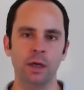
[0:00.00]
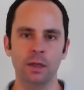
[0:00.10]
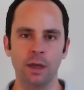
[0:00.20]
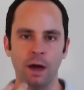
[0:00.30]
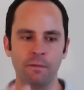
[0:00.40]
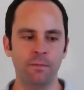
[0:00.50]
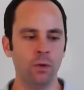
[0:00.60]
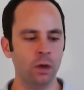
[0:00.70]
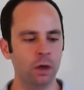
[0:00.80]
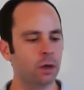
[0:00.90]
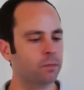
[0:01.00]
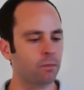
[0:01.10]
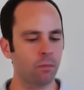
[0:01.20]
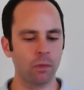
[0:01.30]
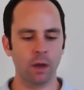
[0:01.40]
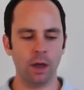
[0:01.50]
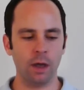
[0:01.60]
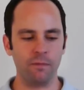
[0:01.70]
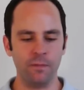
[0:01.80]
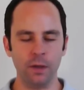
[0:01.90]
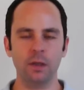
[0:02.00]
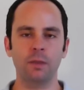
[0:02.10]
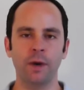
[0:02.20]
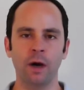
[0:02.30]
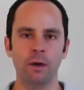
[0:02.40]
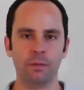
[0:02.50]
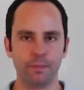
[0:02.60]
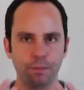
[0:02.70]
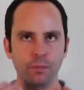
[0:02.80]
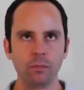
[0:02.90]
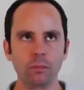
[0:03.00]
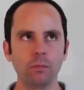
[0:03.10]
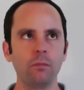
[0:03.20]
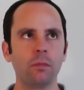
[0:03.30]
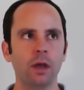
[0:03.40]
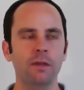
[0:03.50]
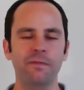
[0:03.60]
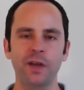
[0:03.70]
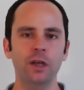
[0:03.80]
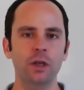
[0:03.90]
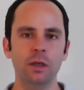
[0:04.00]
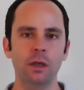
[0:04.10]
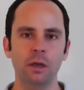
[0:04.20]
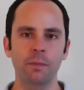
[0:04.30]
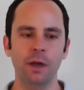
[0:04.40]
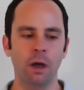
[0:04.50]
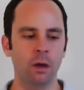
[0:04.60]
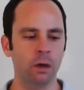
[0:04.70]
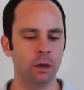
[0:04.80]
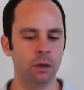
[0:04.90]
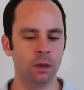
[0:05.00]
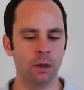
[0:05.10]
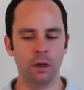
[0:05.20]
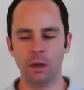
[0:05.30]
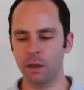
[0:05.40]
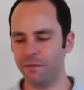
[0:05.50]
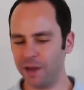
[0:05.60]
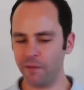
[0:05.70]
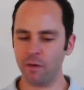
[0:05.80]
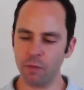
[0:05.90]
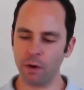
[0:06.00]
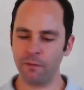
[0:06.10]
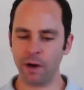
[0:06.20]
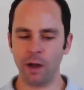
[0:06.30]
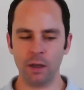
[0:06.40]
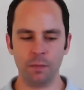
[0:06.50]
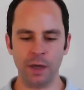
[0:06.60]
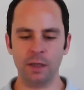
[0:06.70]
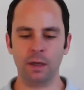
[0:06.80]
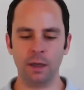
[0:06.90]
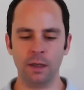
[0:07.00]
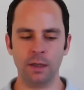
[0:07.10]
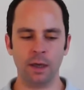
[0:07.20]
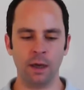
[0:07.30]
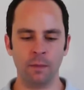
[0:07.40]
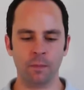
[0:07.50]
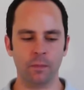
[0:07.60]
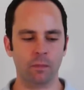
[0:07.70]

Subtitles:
It's a lot fuller, it fills the mouth, the finish is a little bit longer, the flavor profile is basically the same.